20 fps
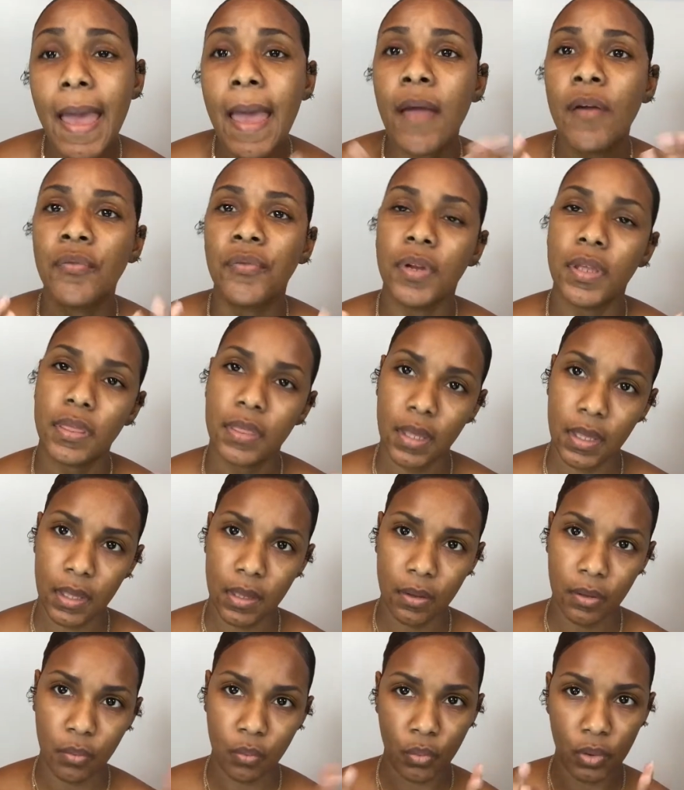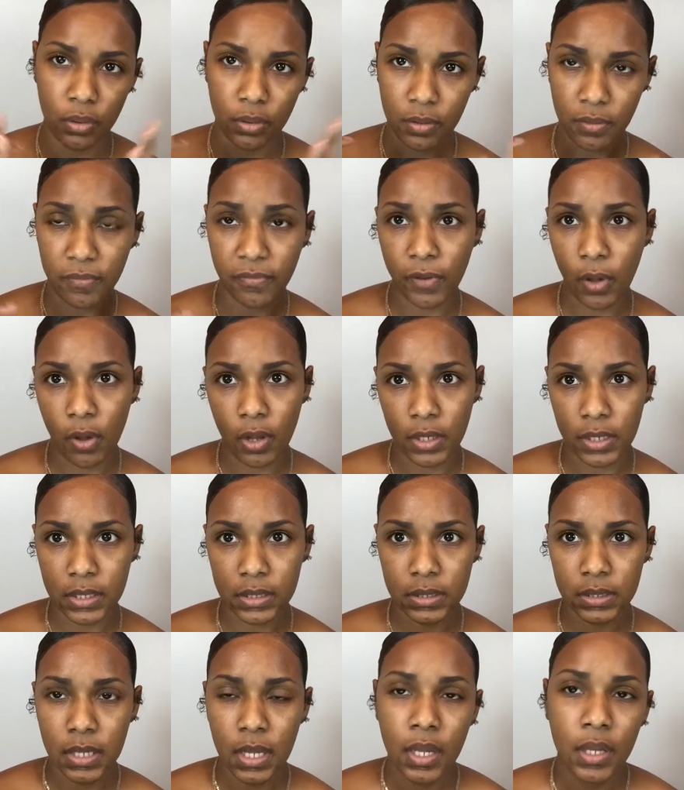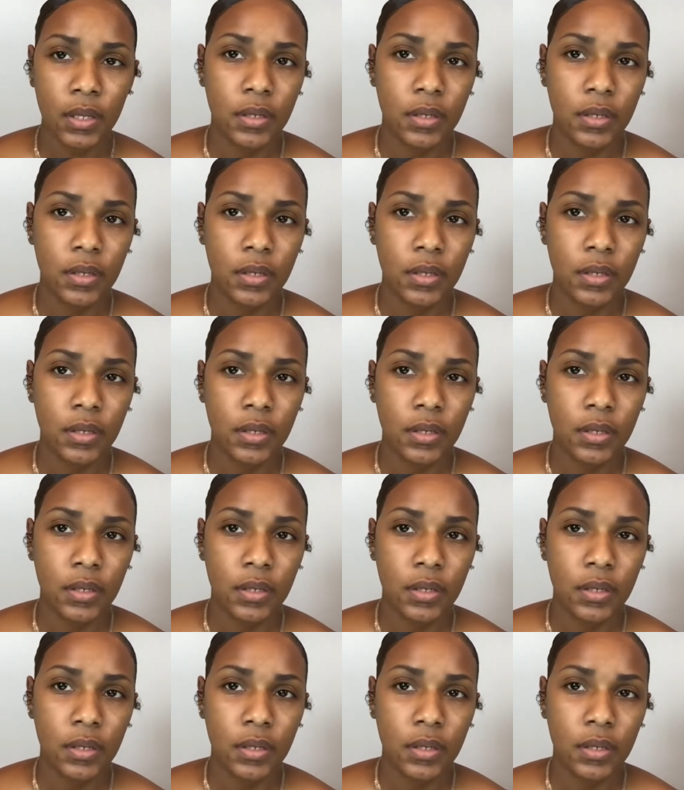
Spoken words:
everything will look flawless.